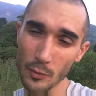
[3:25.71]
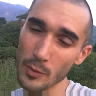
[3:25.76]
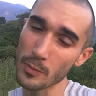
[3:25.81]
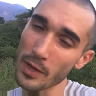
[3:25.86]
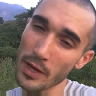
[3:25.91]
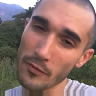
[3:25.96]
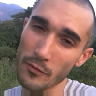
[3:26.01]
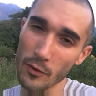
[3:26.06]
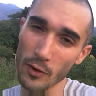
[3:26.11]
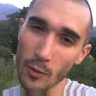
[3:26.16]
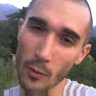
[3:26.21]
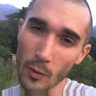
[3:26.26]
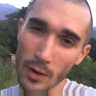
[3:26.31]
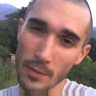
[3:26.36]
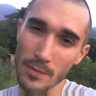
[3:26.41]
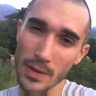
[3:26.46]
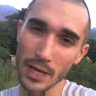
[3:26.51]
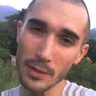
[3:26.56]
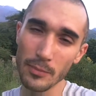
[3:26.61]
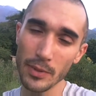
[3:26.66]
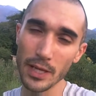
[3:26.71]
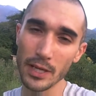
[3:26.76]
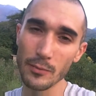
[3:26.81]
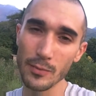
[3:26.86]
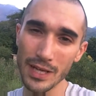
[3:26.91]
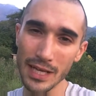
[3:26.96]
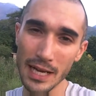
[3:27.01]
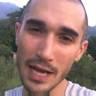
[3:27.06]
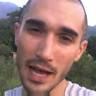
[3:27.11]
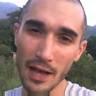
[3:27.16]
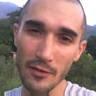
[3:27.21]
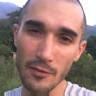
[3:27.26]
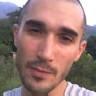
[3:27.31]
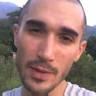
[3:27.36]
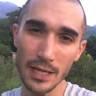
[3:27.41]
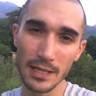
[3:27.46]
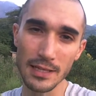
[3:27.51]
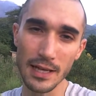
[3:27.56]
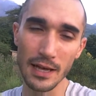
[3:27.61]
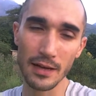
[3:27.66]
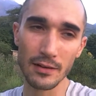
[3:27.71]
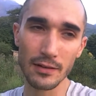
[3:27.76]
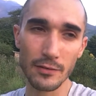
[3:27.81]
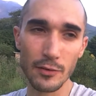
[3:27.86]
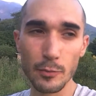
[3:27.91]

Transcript: We pay for a 1 meg plan, we get a half meg down.